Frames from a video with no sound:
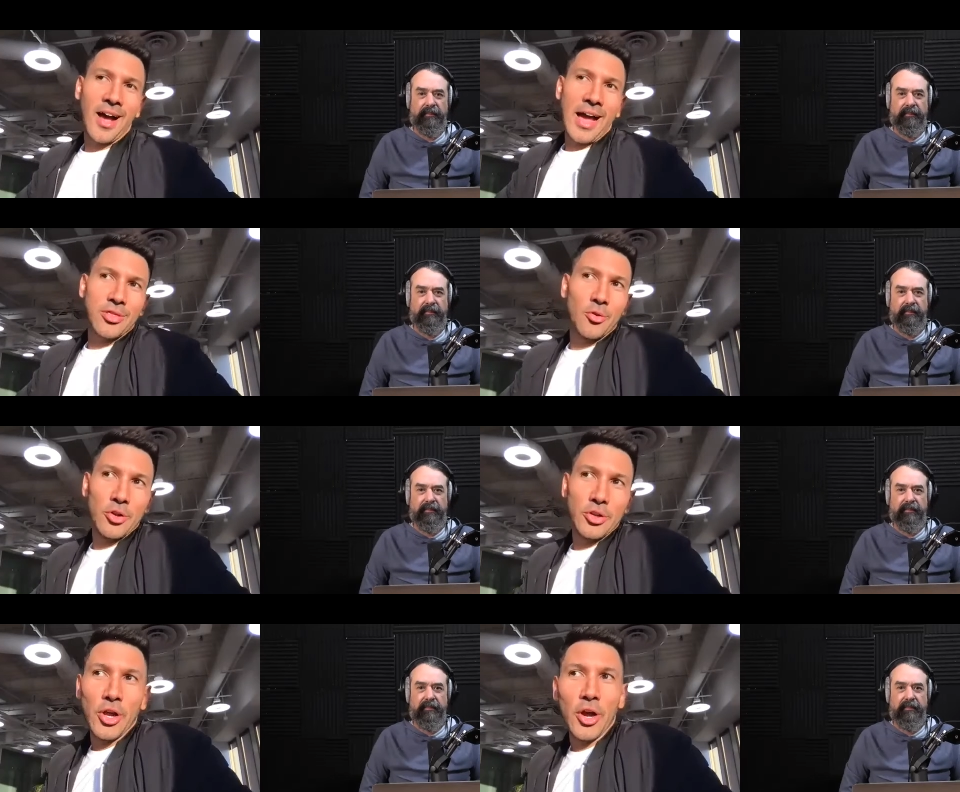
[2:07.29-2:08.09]
Speaker 1: I
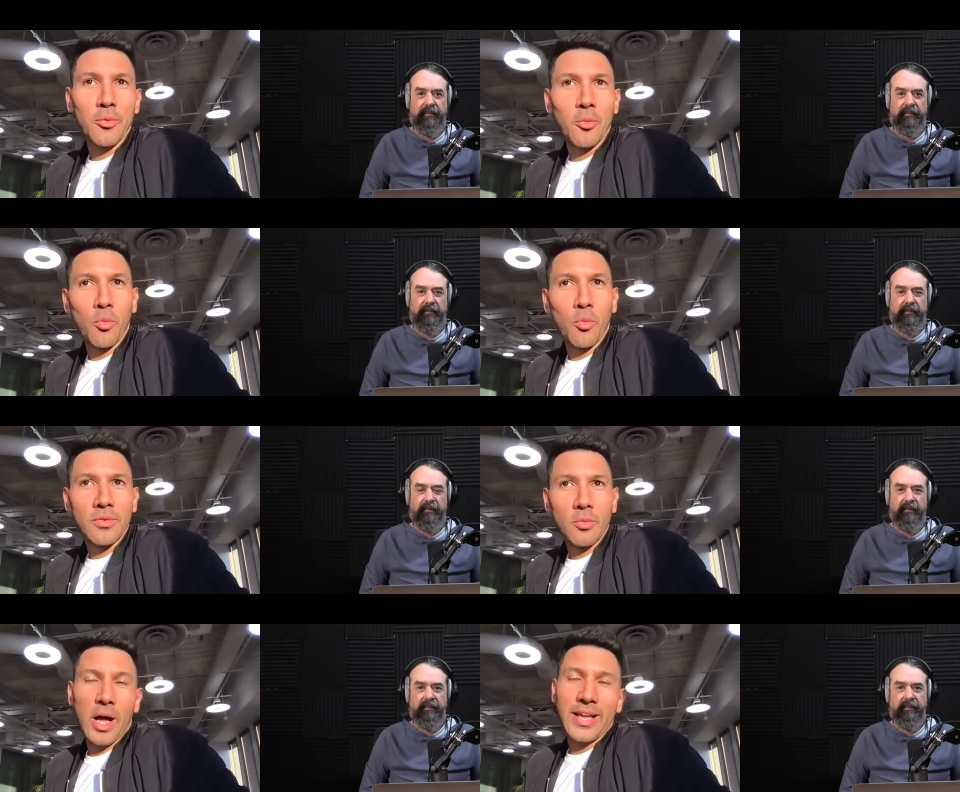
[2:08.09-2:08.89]
thought, you know,
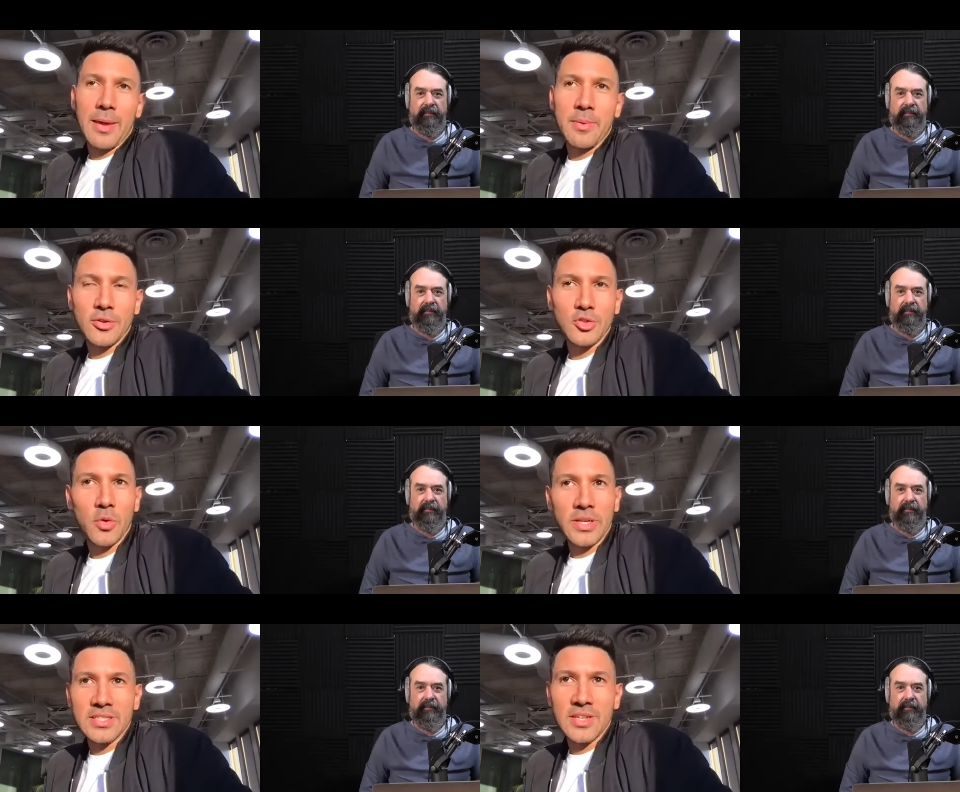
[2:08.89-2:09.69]
well, I came here in
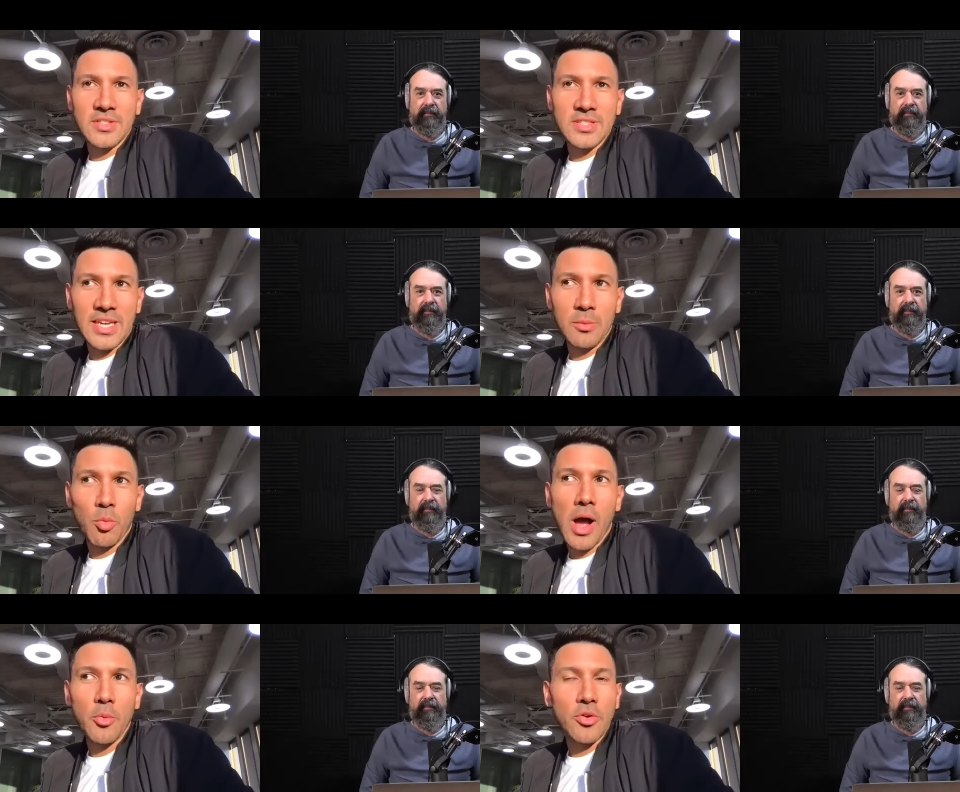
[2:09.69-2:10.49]
2017.
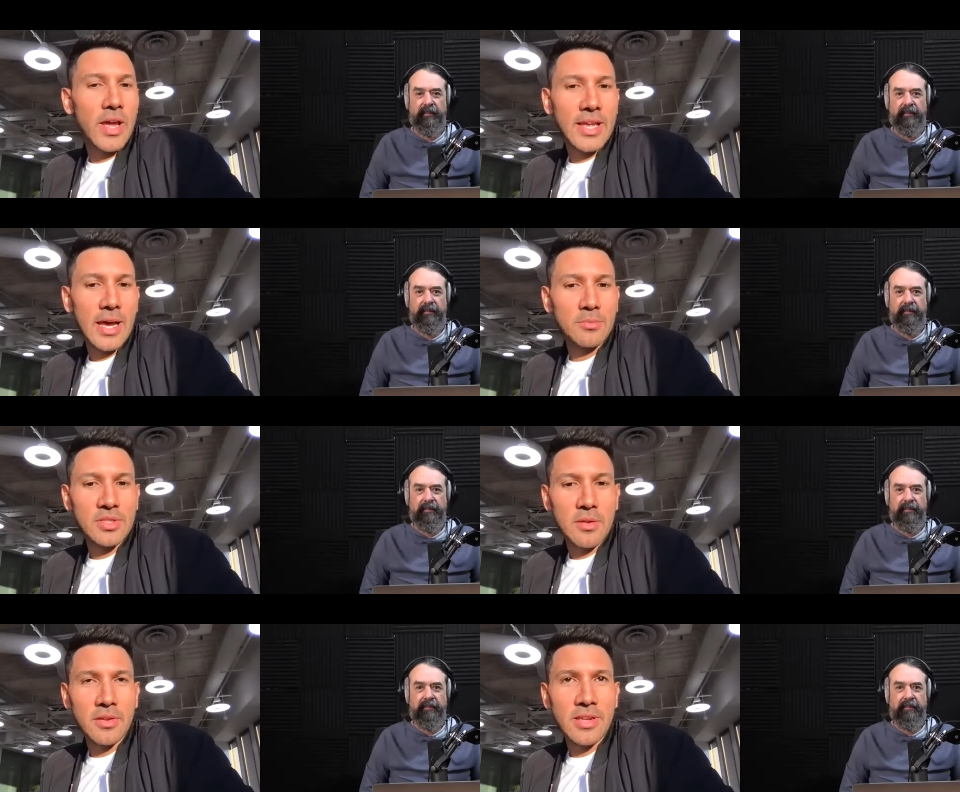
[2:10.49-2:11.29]
Why wouldn't I come
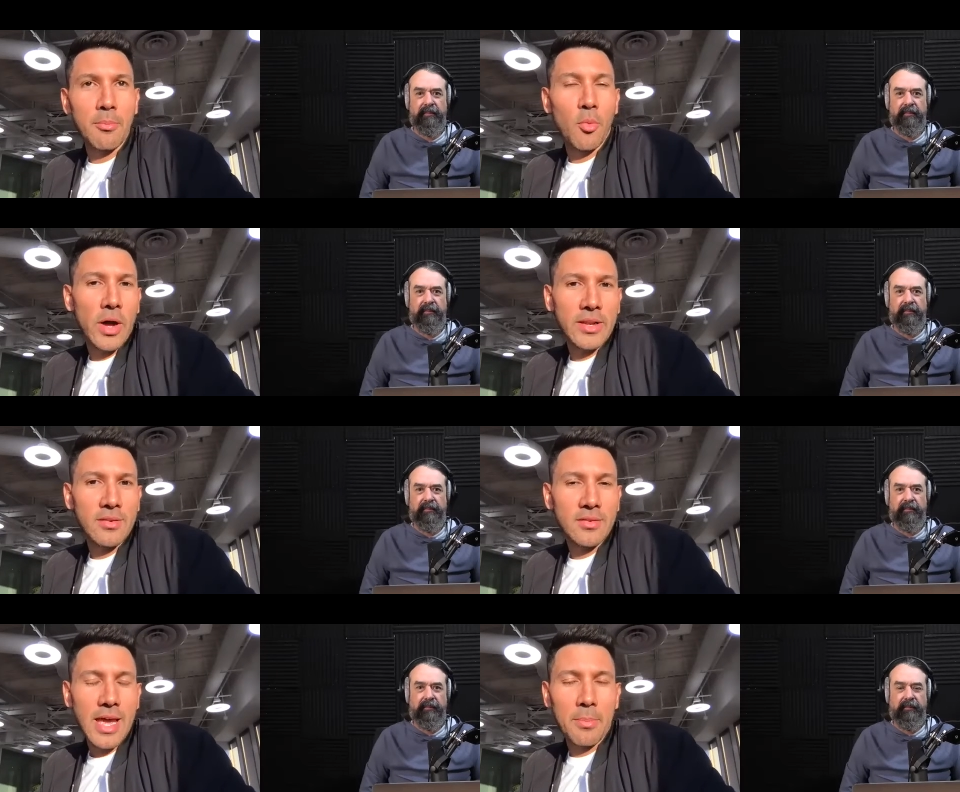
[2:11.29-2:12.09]
to the number
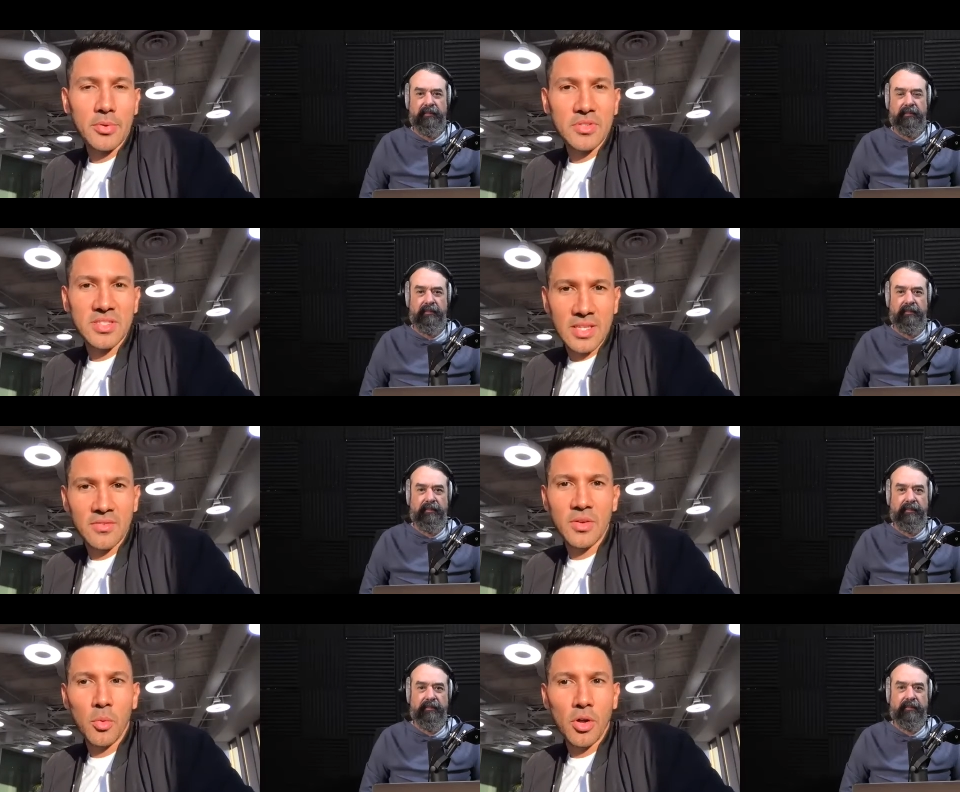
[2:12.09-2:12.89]
one capital city
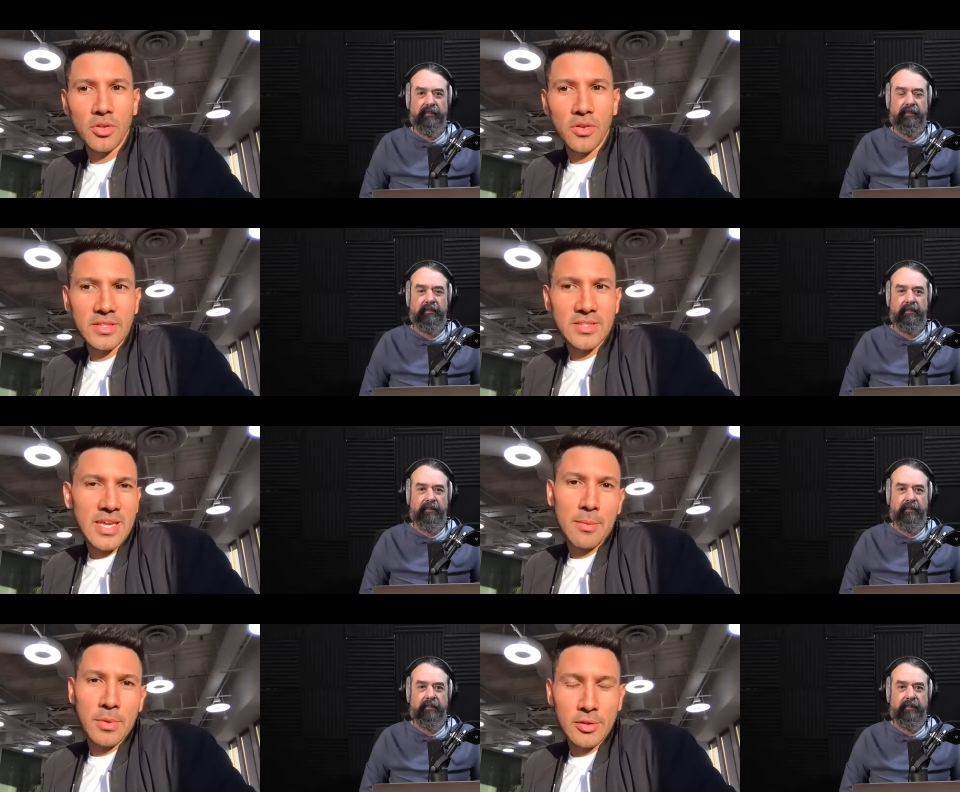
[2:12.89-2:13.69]
of the world of
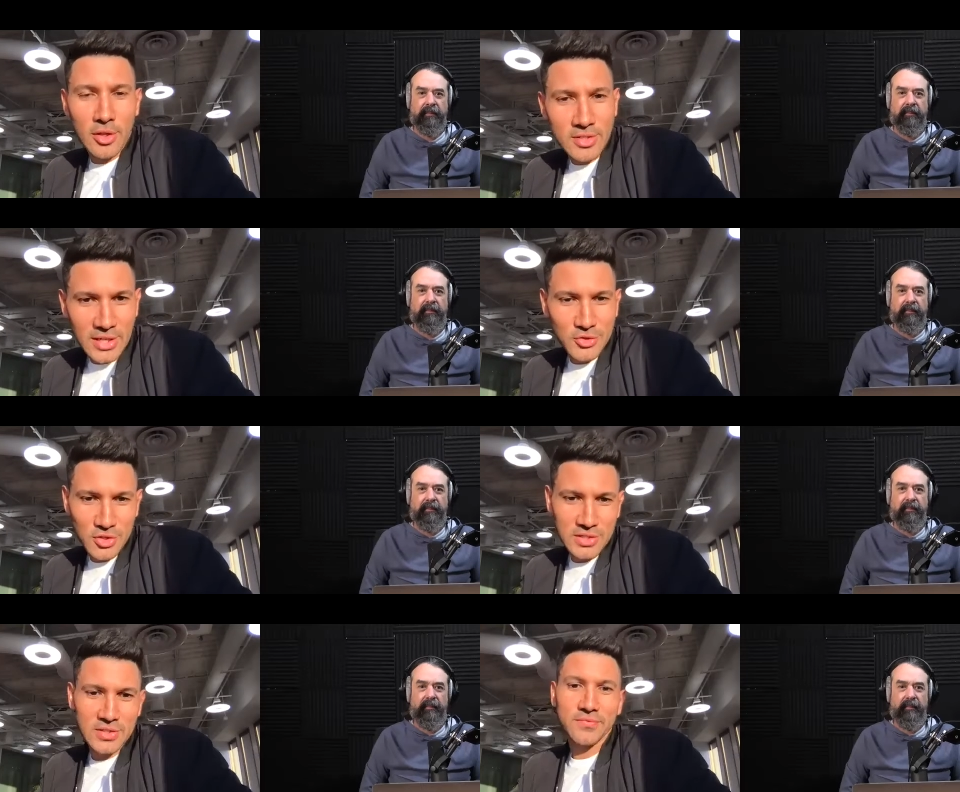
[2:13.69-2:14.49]
entertainment, Los
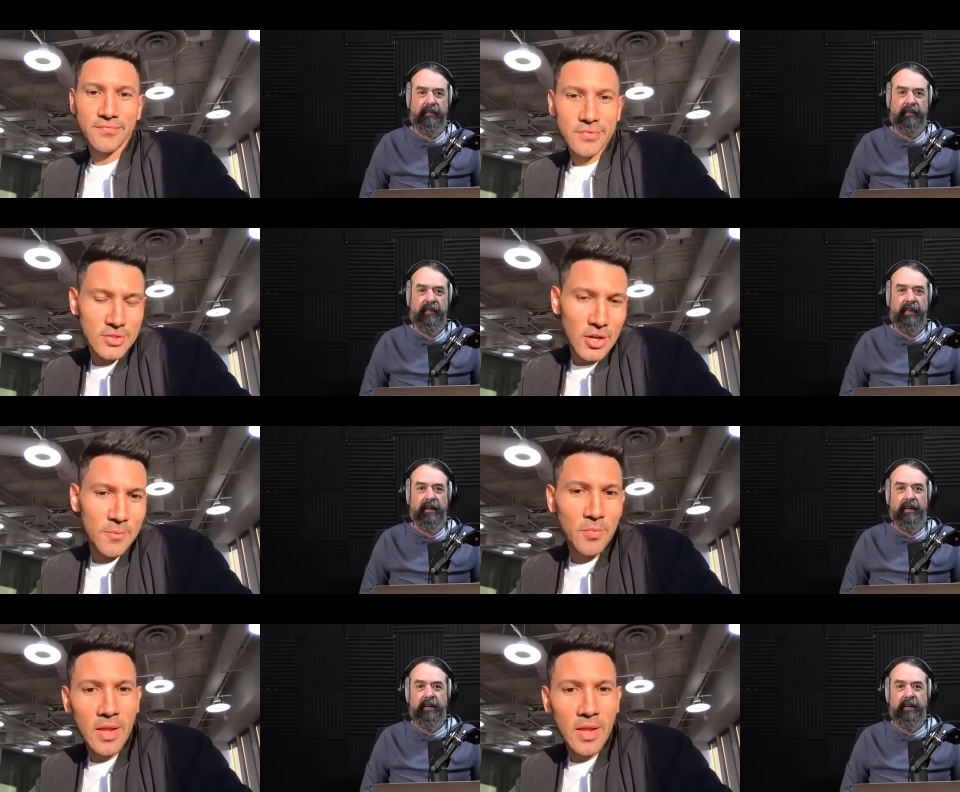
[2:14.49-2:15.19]
Angeles? So,